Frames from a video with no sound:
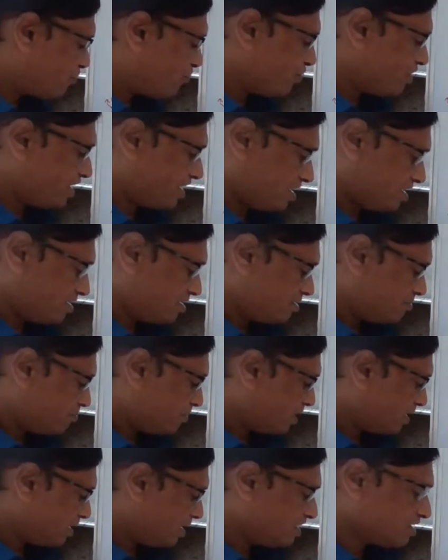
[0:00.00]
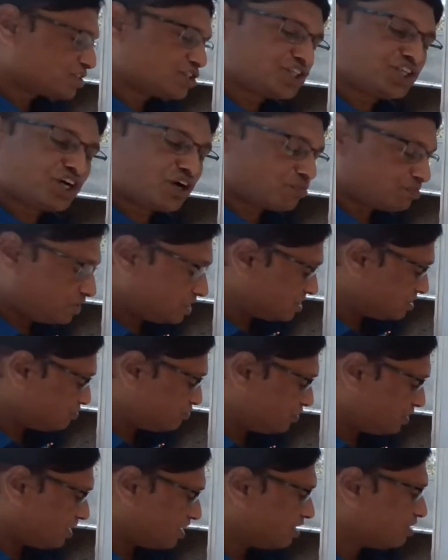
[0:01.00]
VA. But instead of this
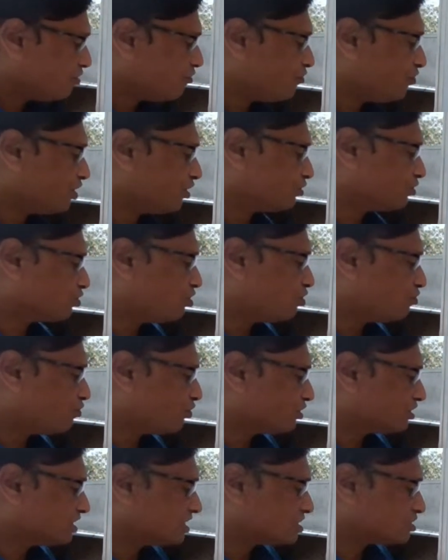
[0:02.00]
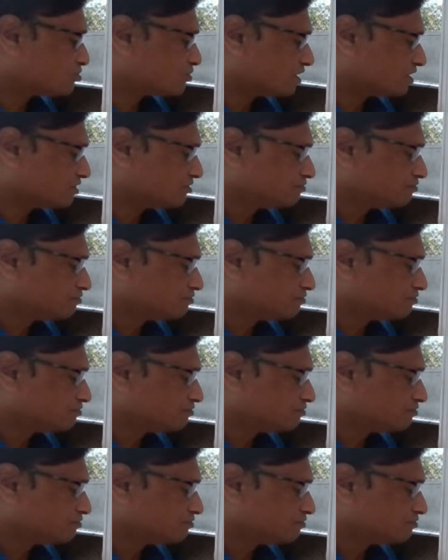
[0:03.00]
VA, we have to go for this one.